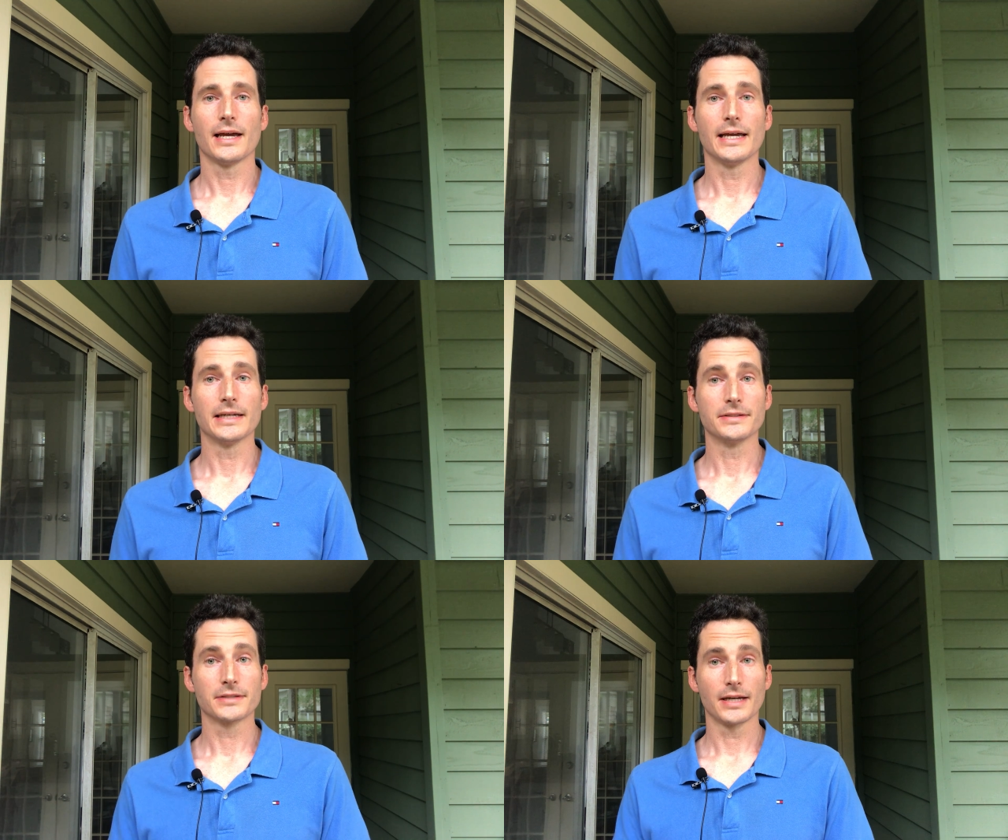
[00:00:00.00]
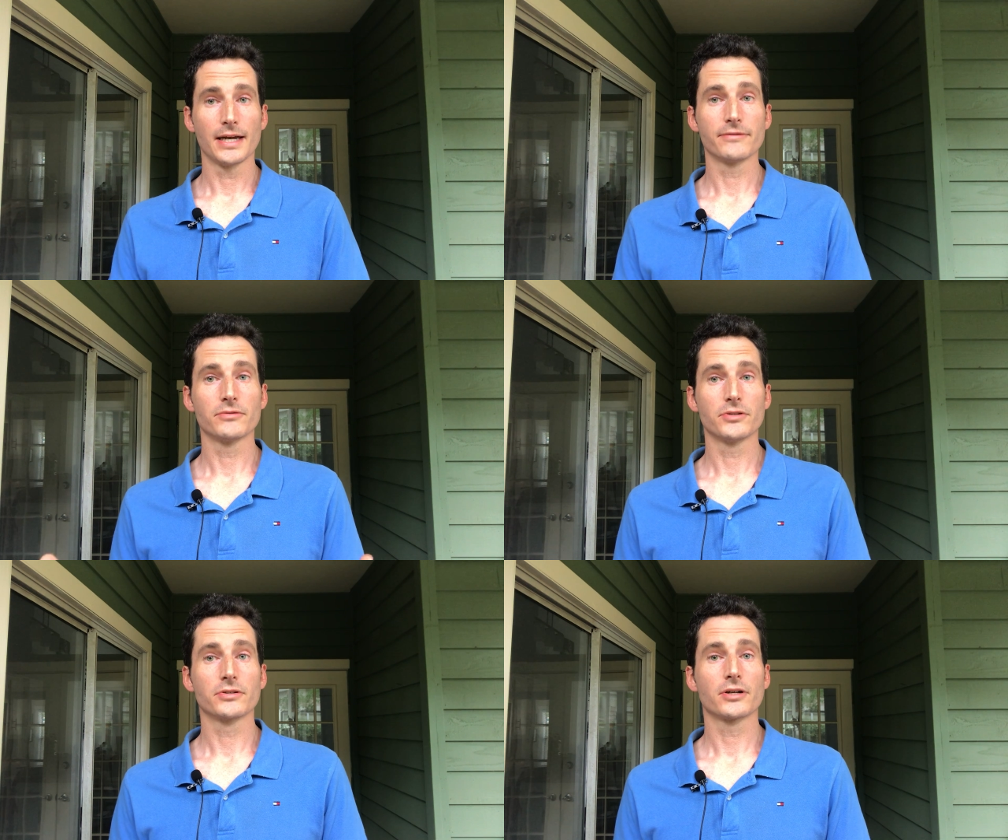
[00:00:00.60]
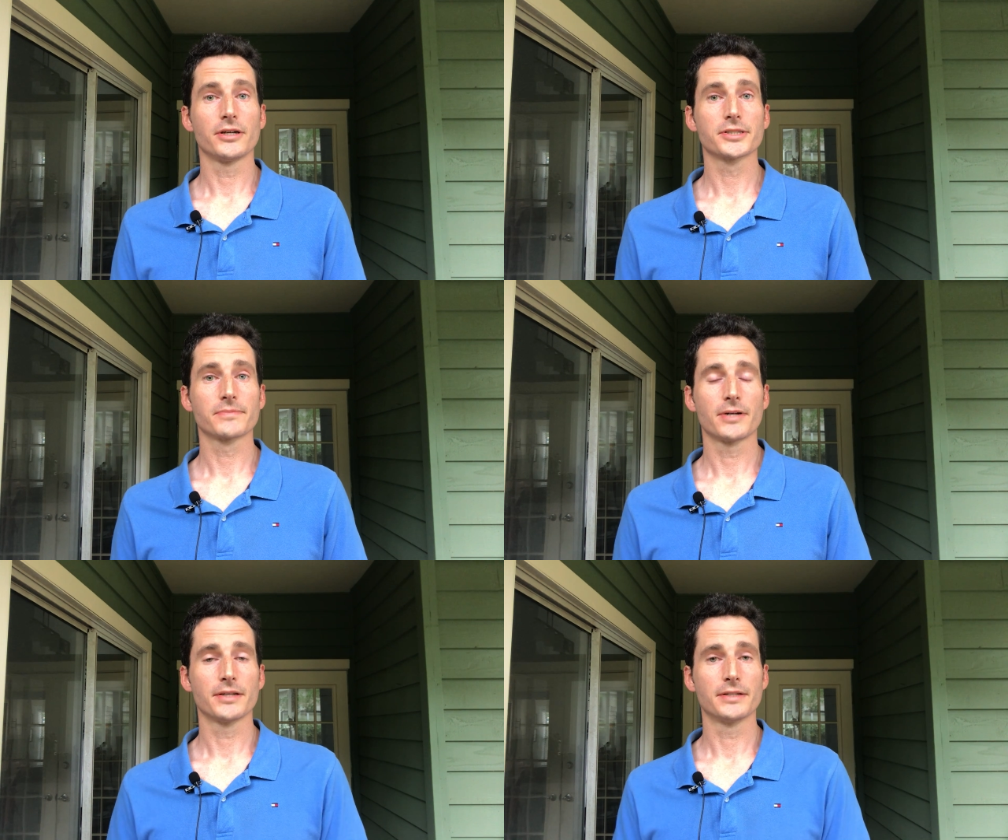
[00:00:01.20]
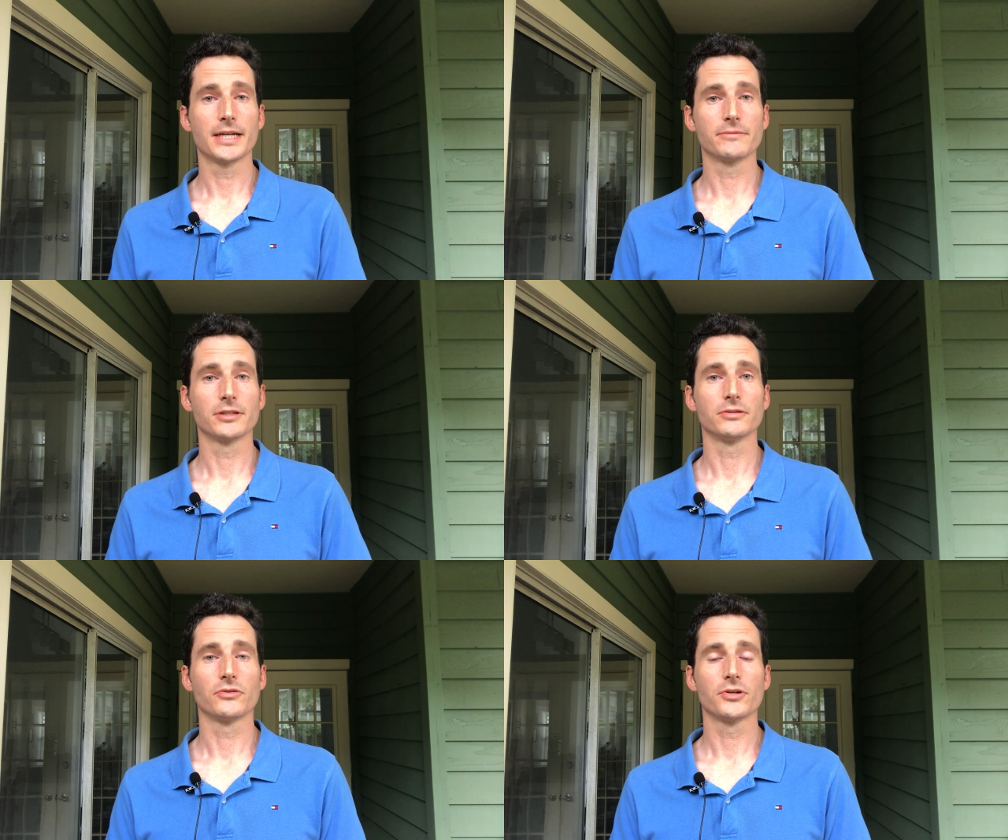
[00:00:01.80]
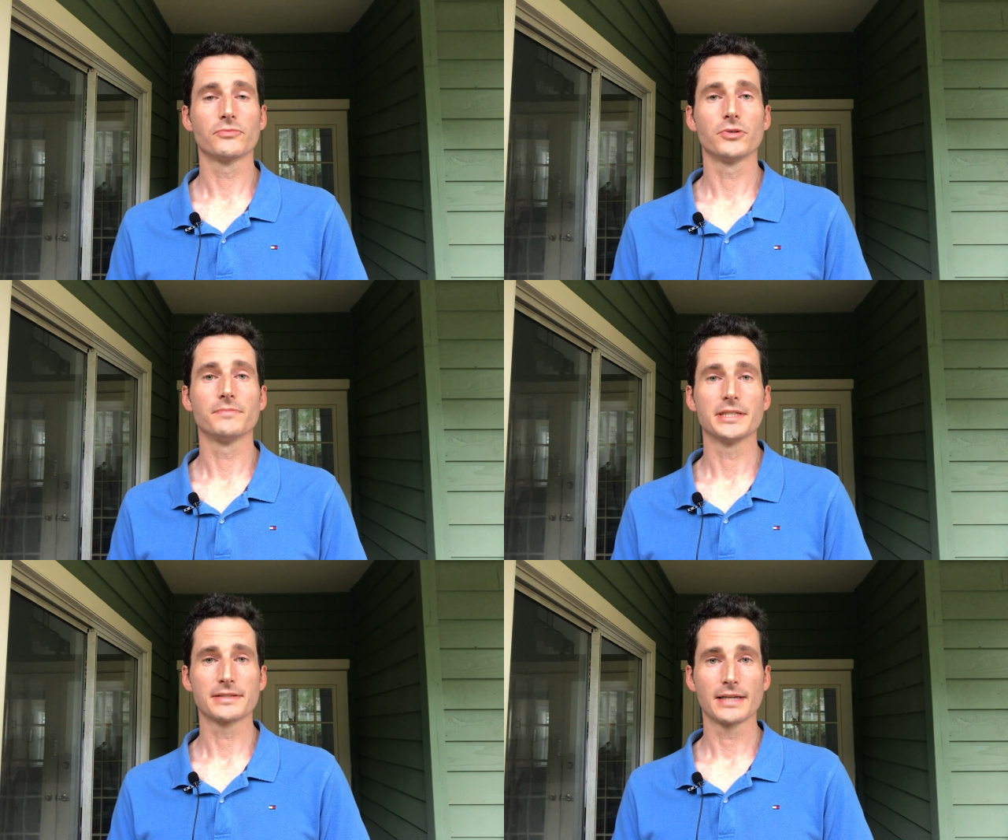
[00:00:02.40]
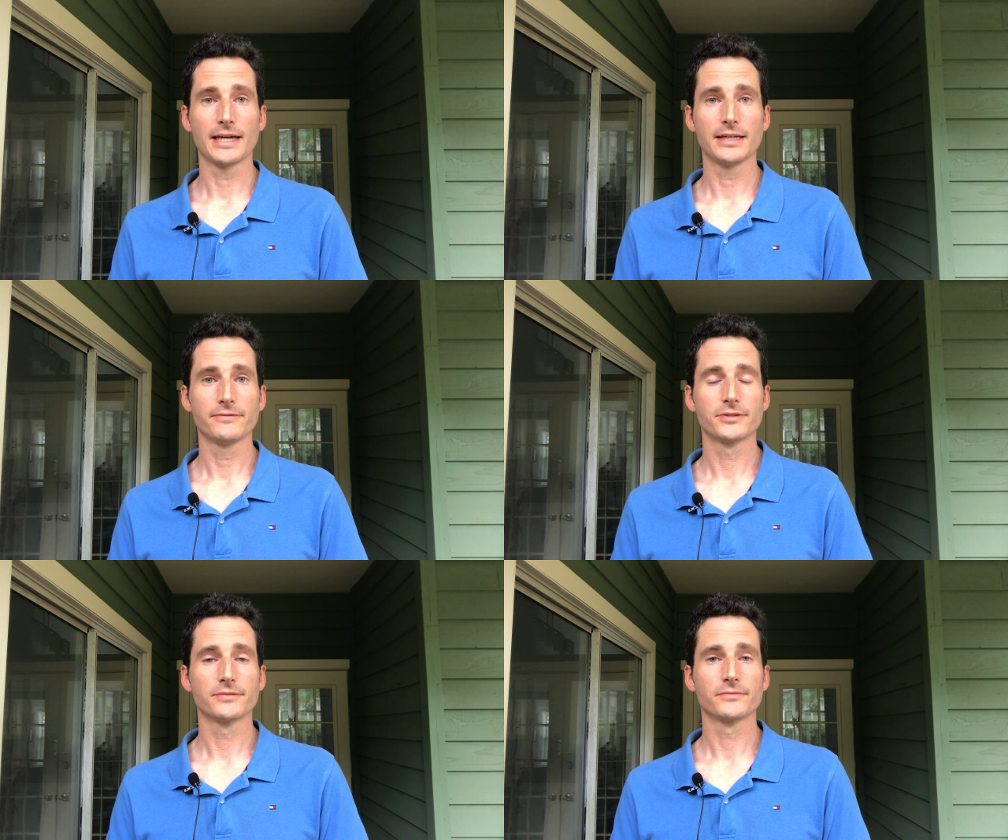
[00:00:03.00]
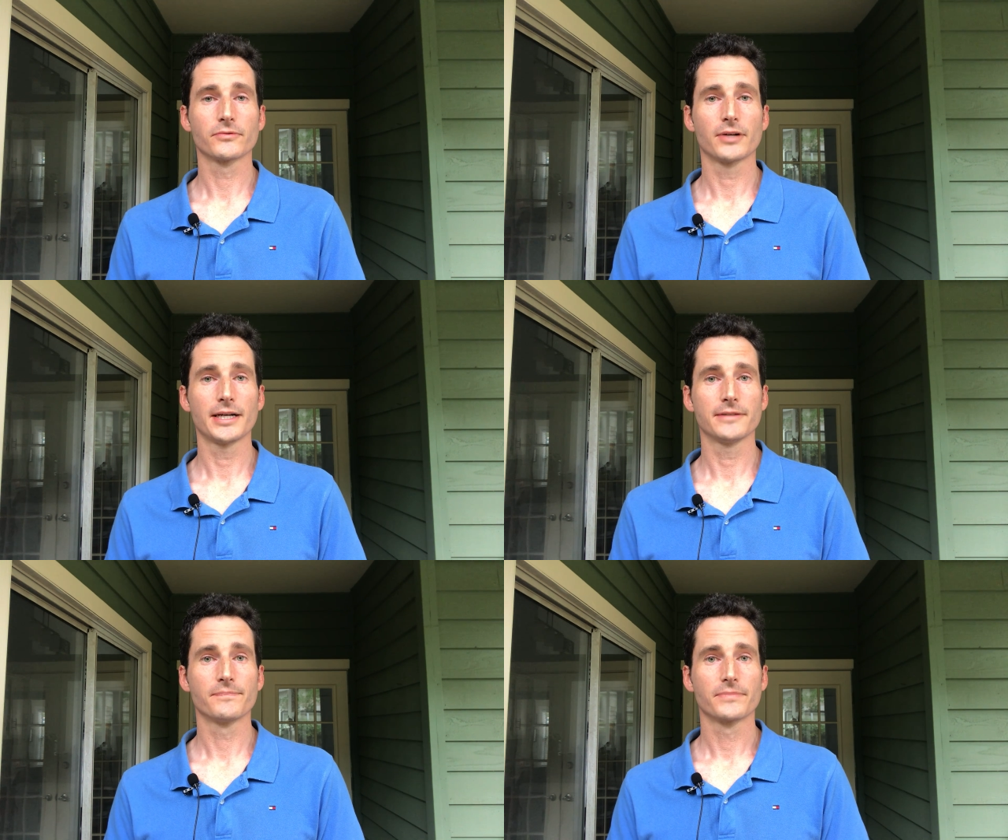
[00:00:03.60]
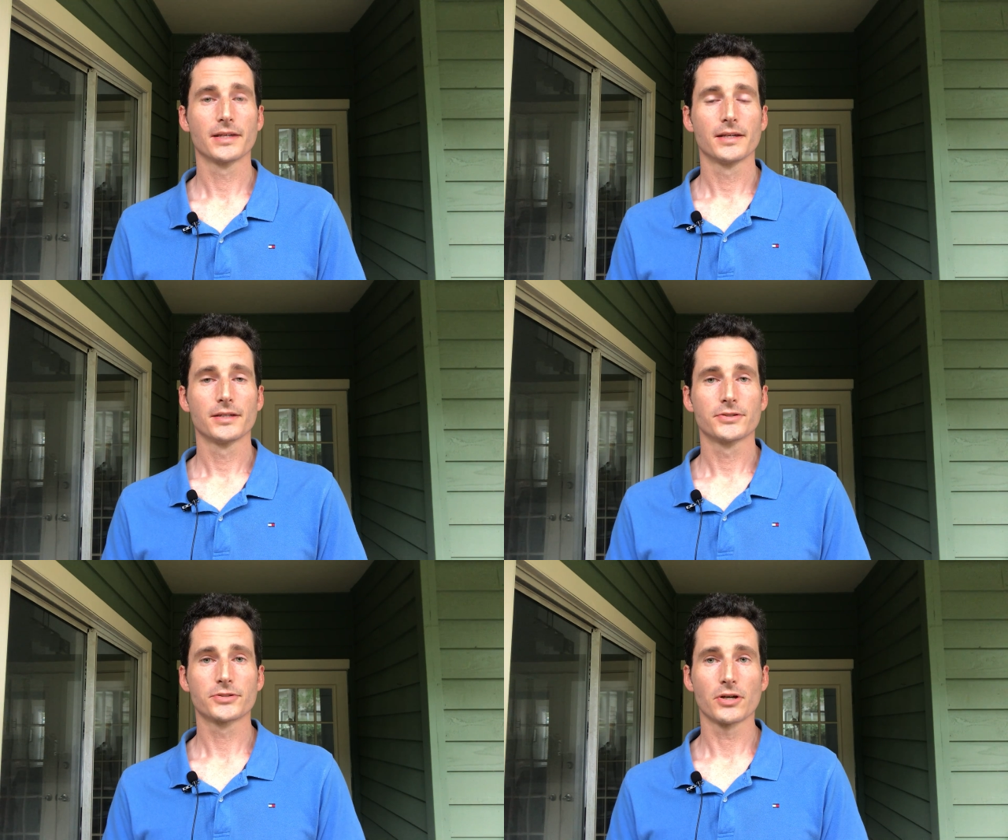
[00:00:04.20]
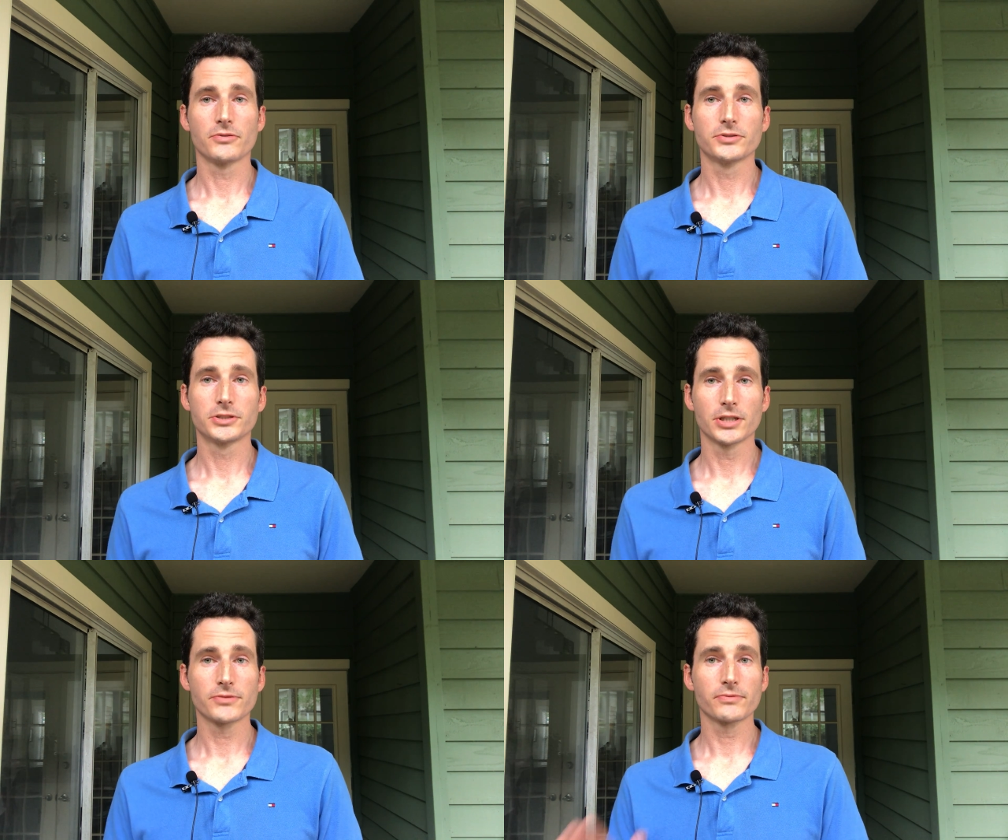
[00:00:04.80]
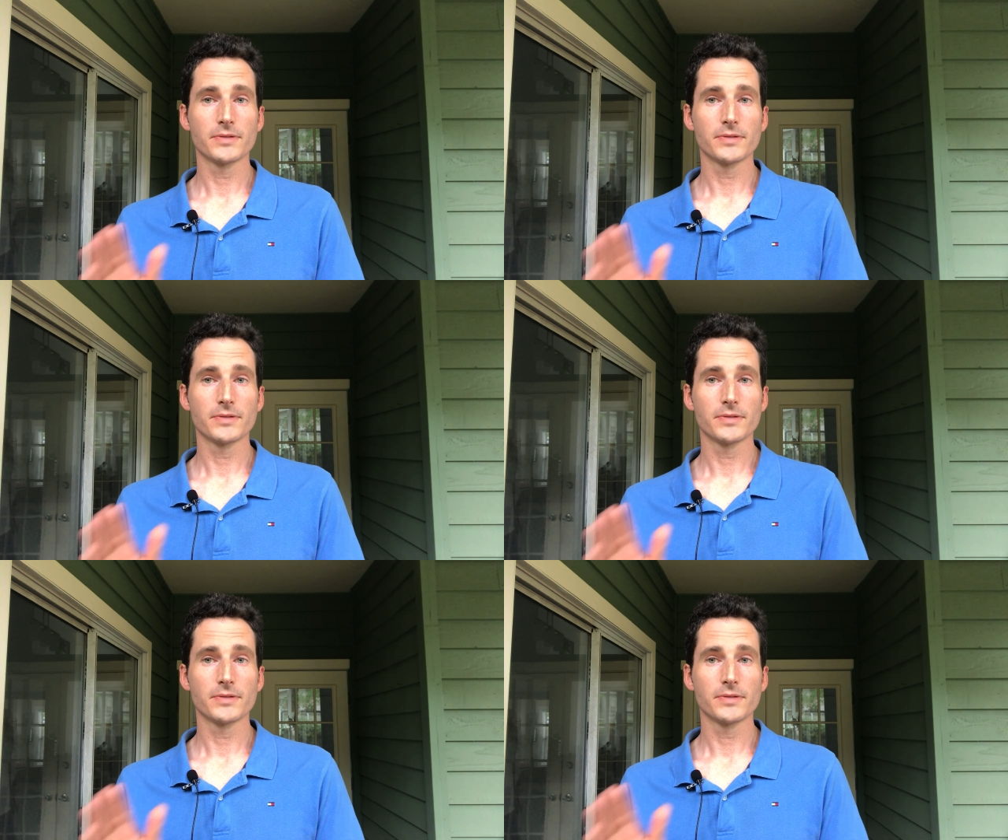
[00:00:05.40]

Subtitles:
and everyone who calls upon the name of the Lord will be saved, right? So just